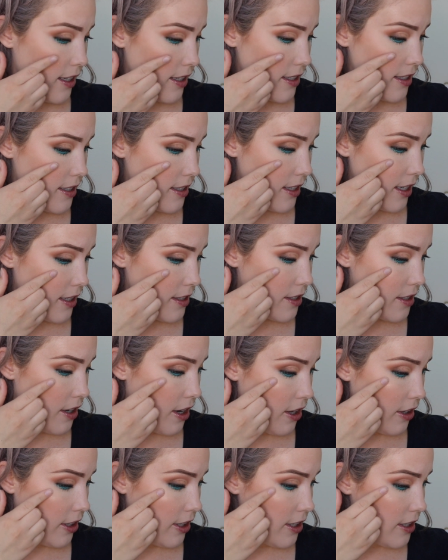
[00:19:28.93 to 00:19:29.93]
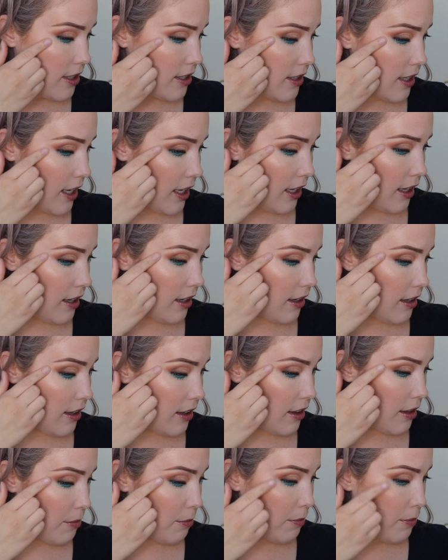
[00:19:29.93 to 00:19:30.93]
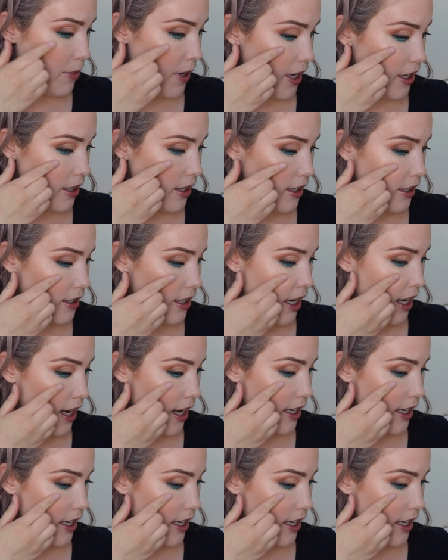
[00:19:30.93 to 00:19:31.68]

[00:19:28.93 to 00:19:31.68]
$6 and the butter